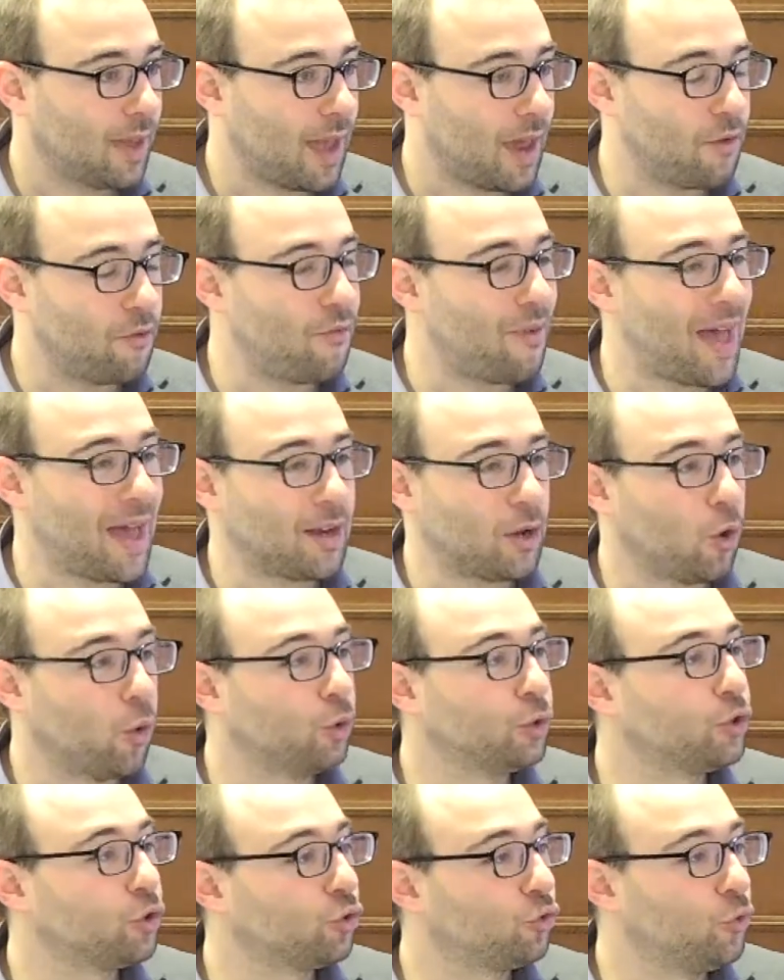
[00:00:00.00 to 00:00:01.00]
And that
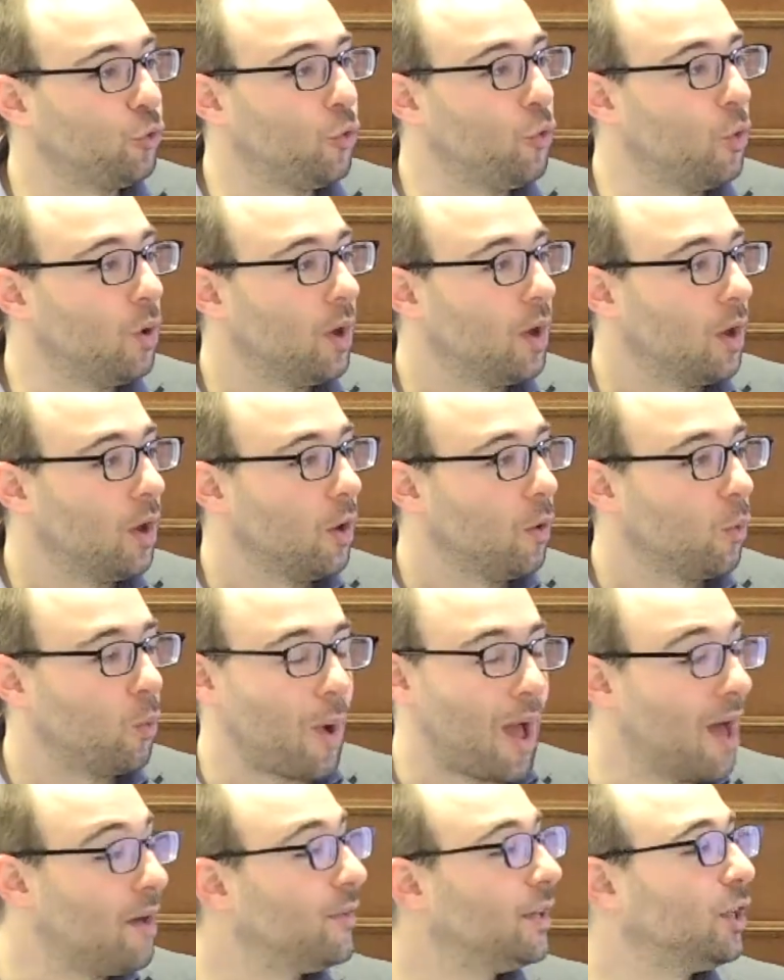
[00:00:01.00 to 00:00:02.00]
holds true
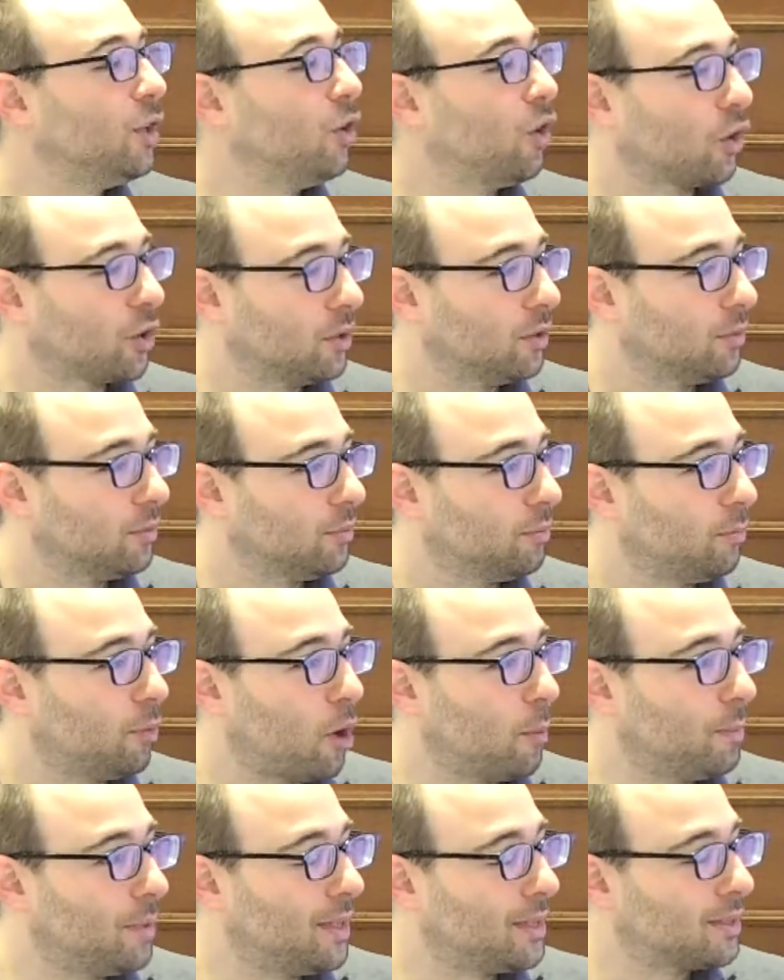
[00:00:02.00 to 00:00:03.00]
wherever you look.
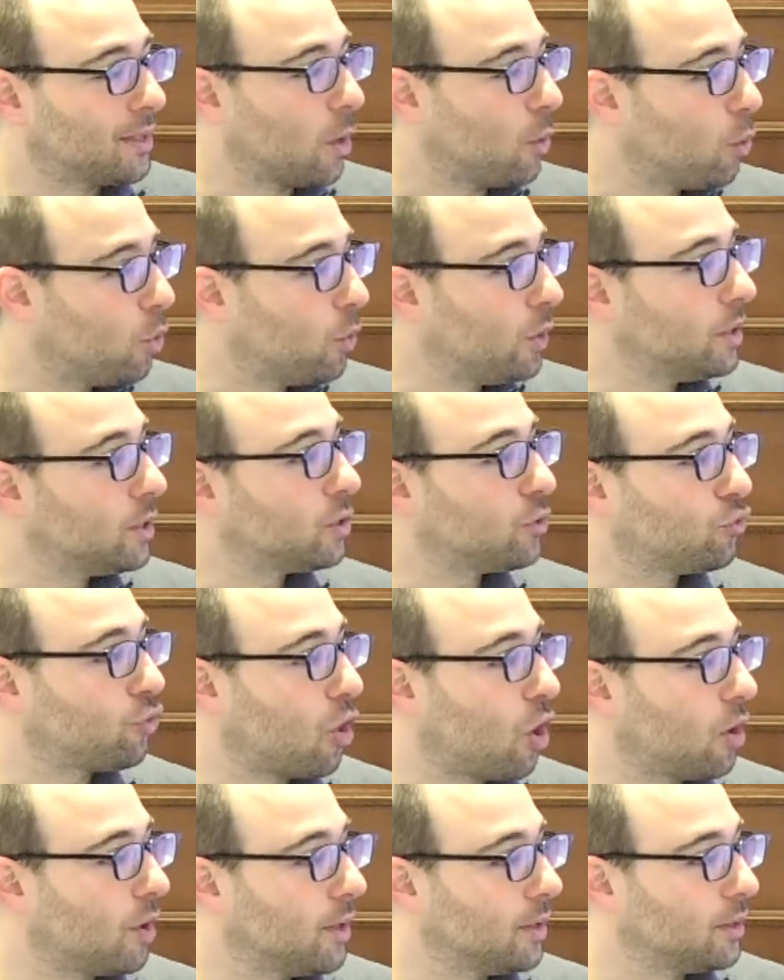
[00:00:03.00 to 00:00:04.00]
Populists are always
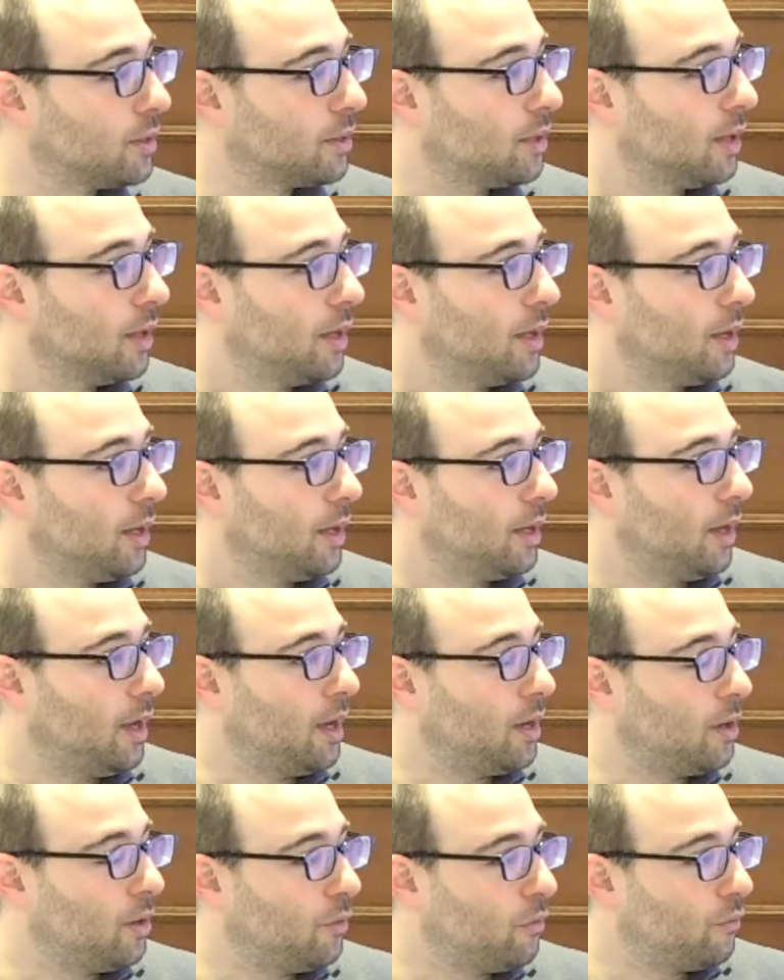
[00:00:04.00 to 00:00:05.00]
strongest
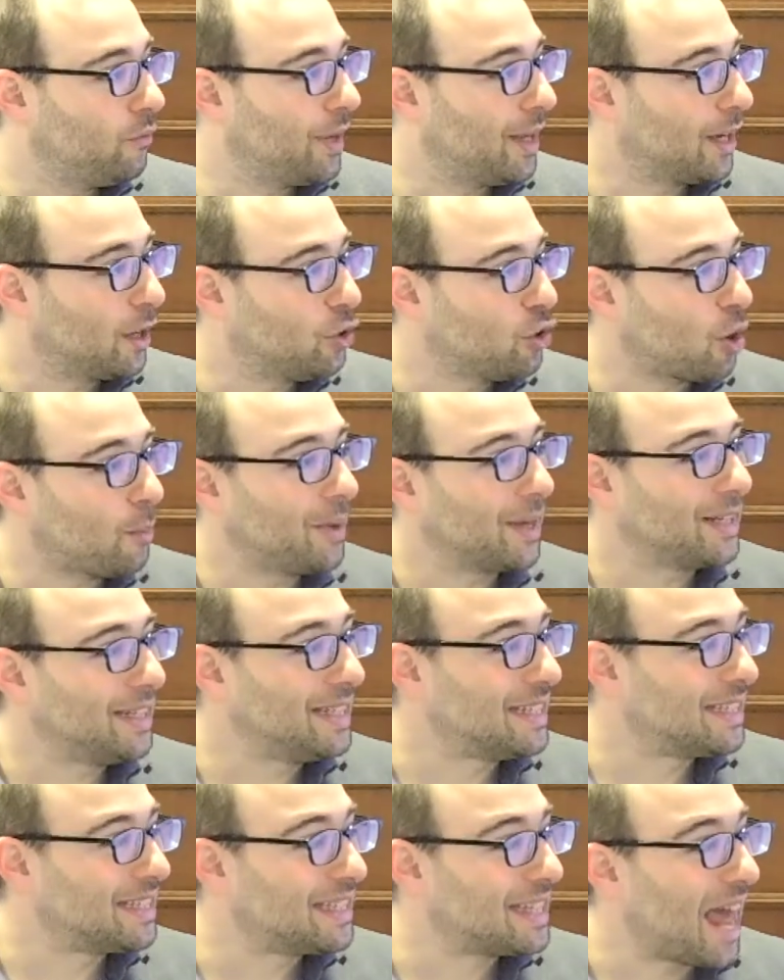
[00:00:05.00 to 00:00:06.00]
in the economically
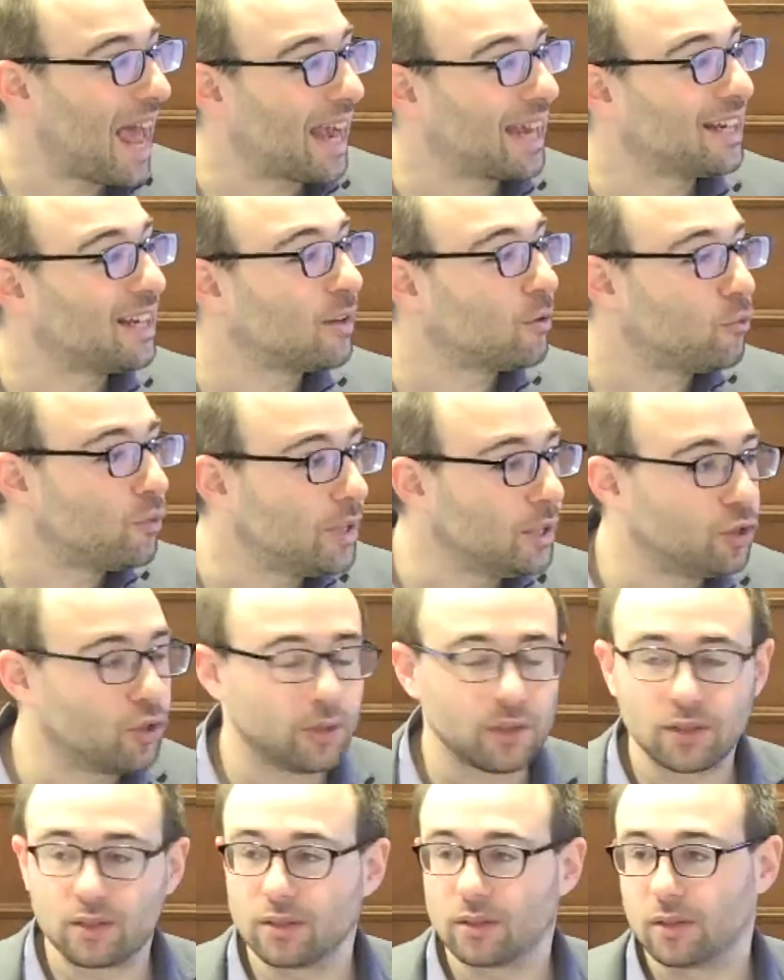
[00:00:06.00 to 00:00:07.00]
stagnant
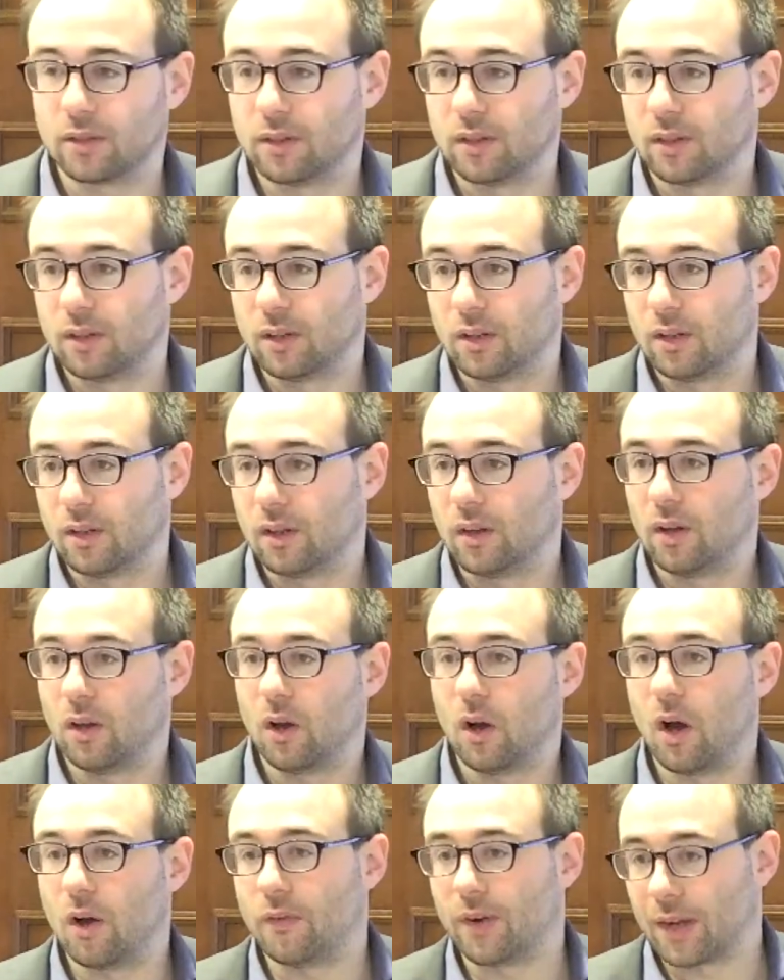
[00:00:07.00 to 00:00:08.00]
regions
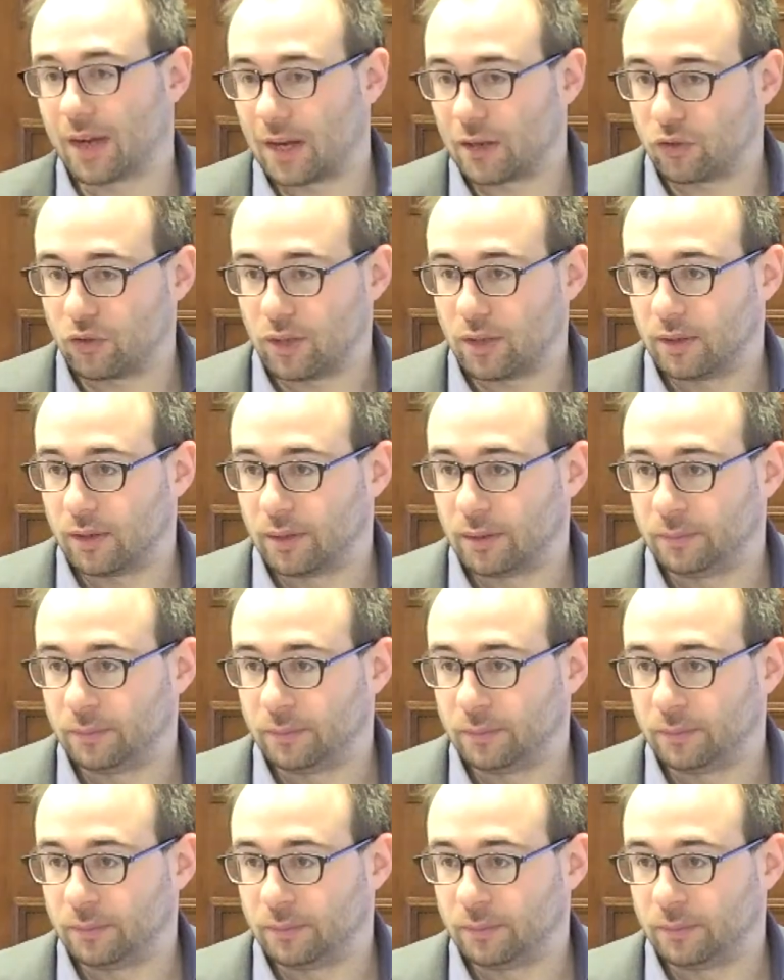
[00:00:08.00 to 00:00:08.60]
of a country.